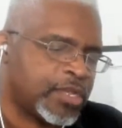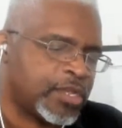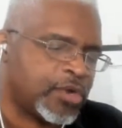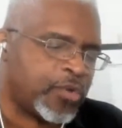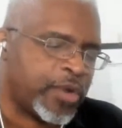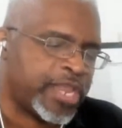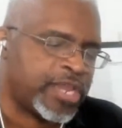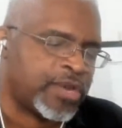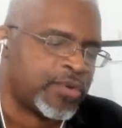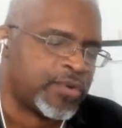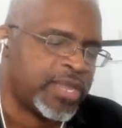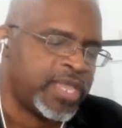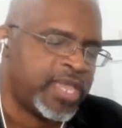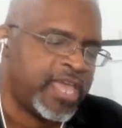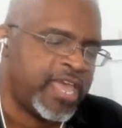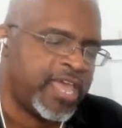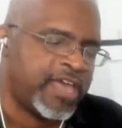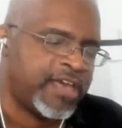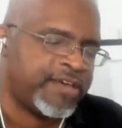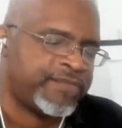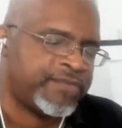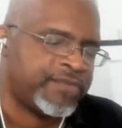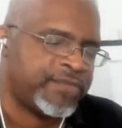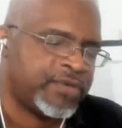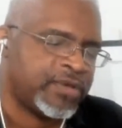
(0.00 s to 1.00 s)
Gregory
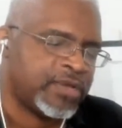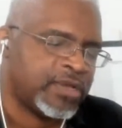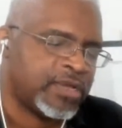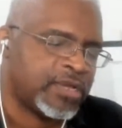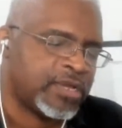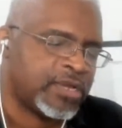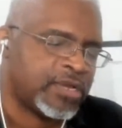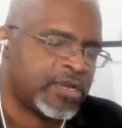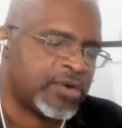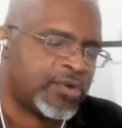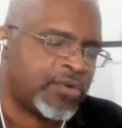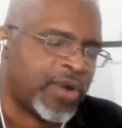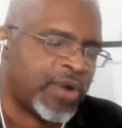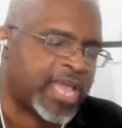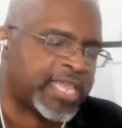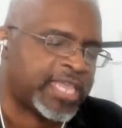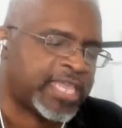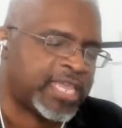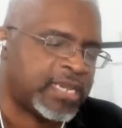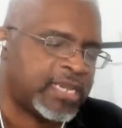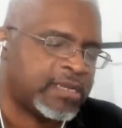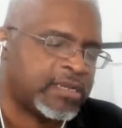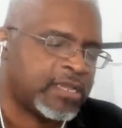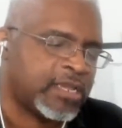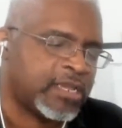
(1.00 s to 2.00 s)
F.
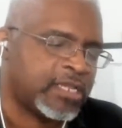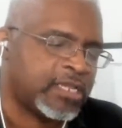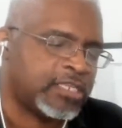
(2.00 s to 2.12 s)
Grogan.